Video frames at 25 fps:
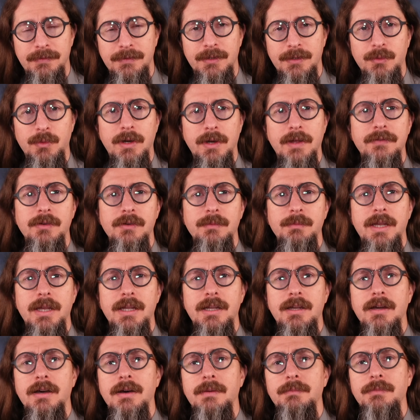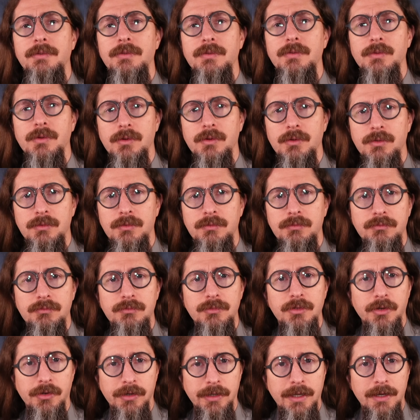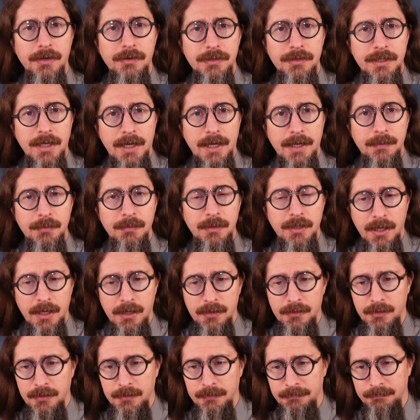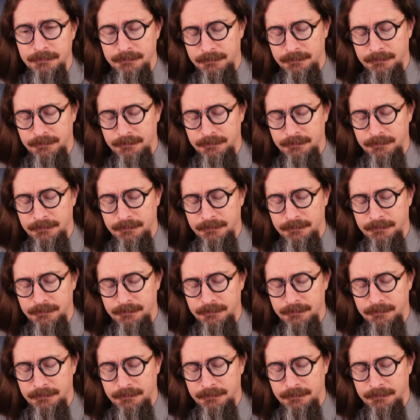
to whatever may come through during our time together.